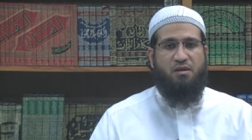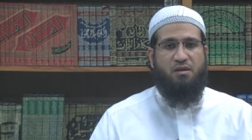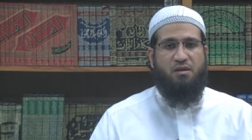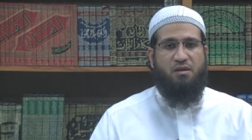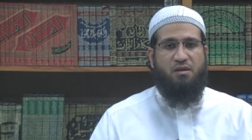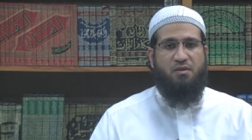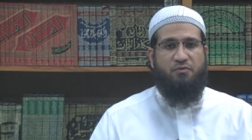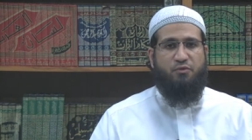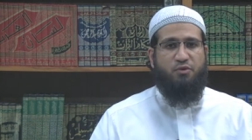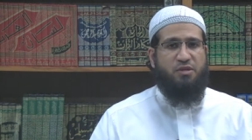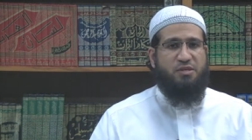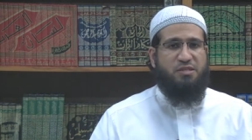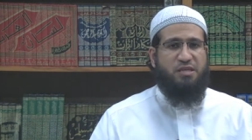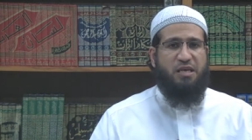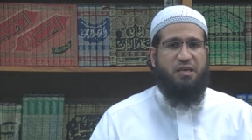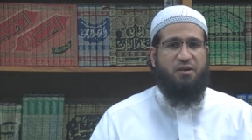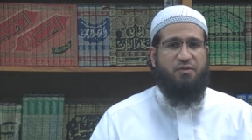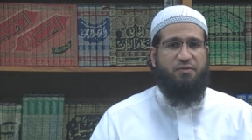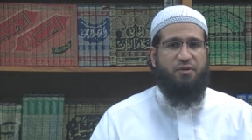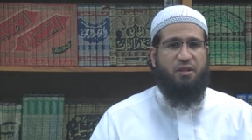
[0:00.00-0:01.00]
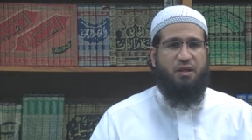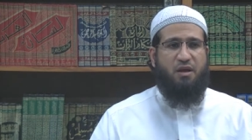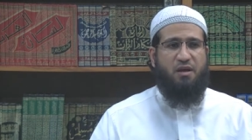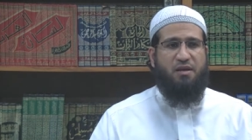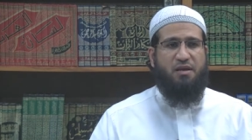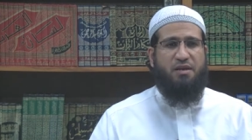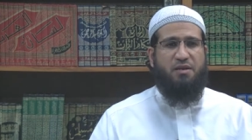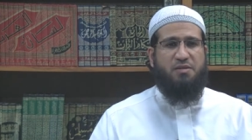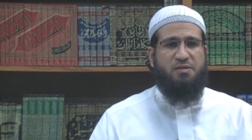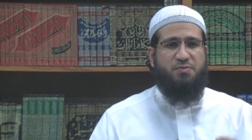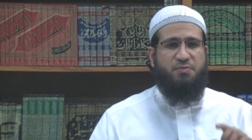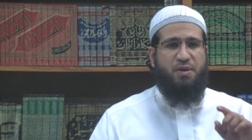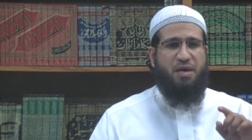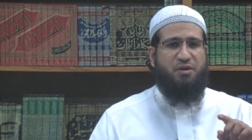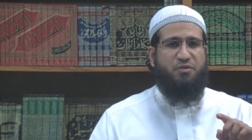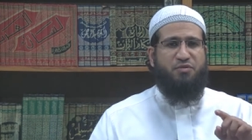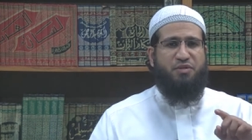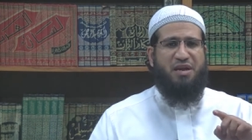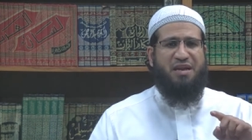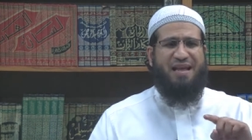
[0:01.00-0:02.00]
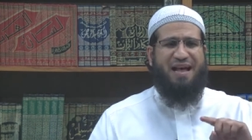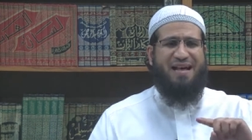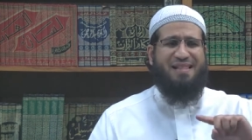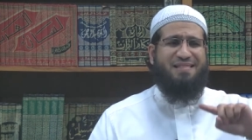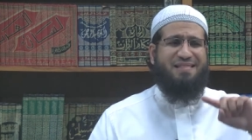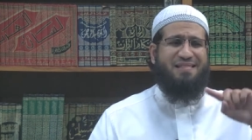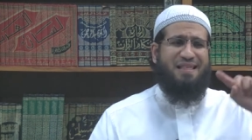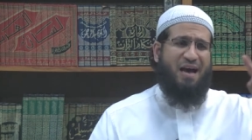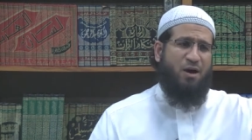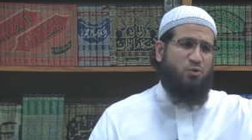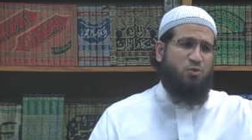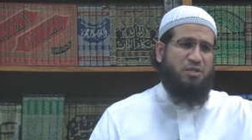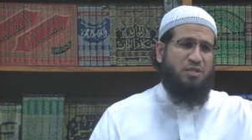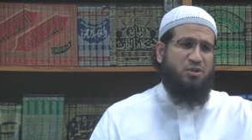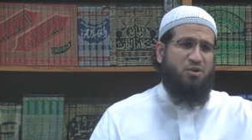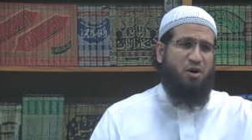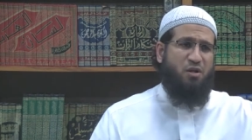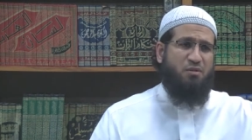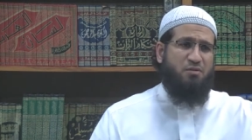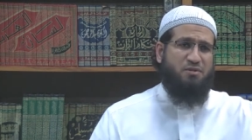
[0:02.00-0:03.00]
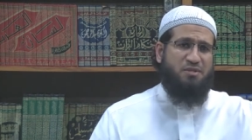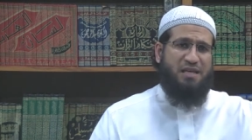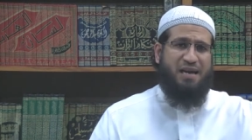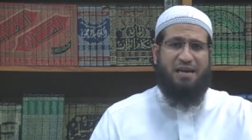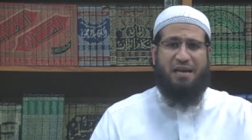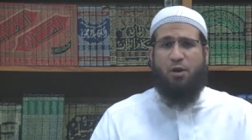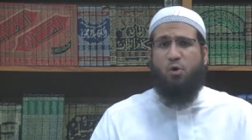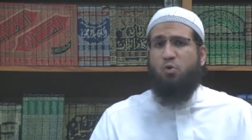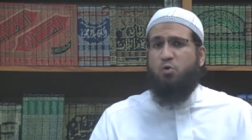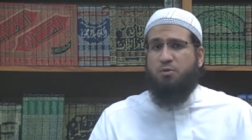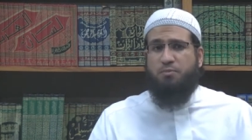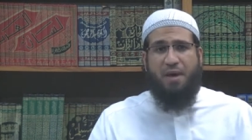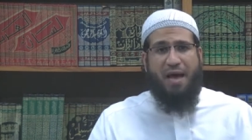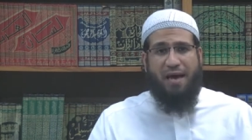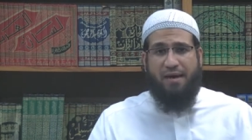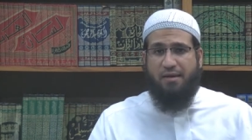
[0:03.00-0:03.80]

for the sake of Allah, it is better than $1,000 that I hold back.